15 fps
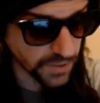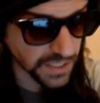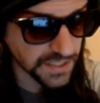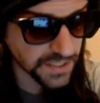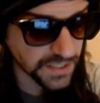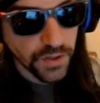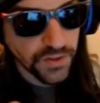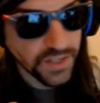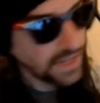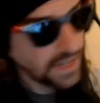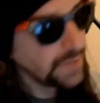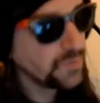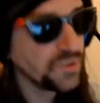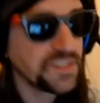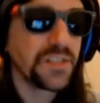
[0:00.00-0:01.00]
it, the
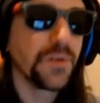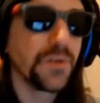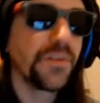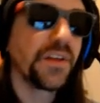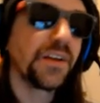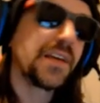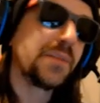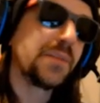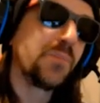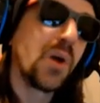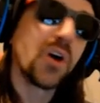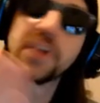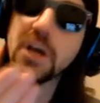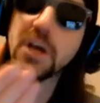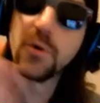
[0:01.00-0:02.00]
game will still think that
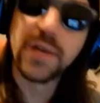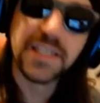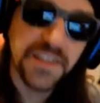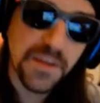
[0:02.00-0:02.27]
Mario is